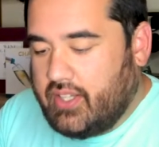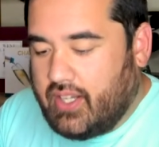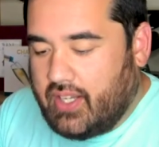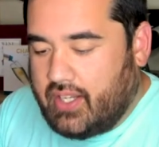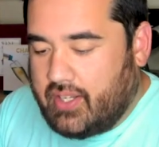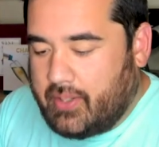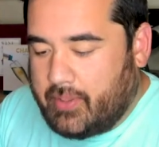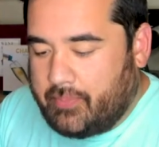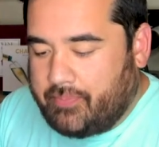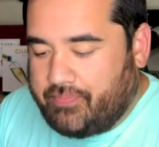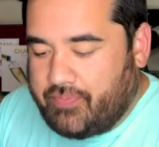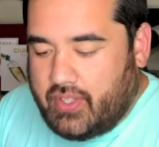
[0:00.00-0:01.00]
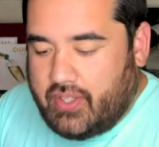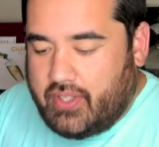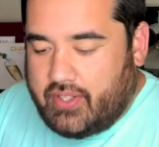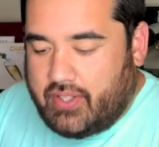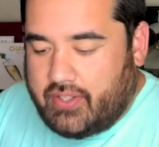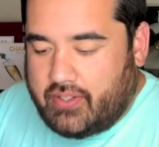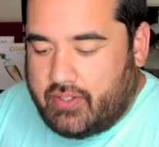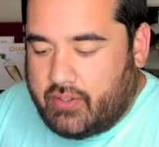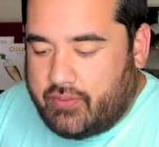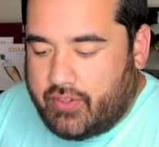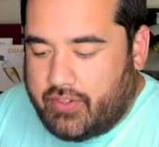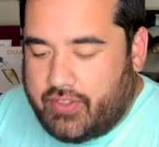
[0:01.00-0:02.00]
There are
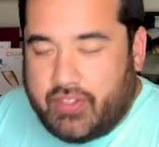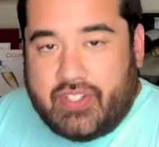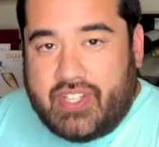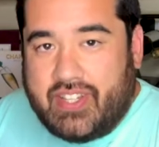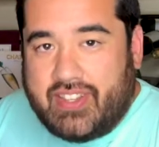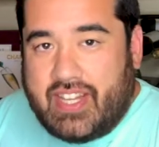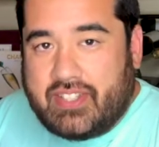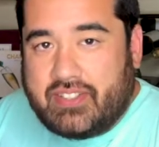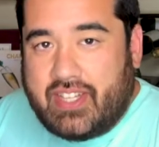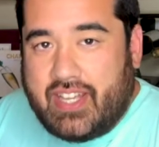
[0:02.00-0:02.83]
over 13,000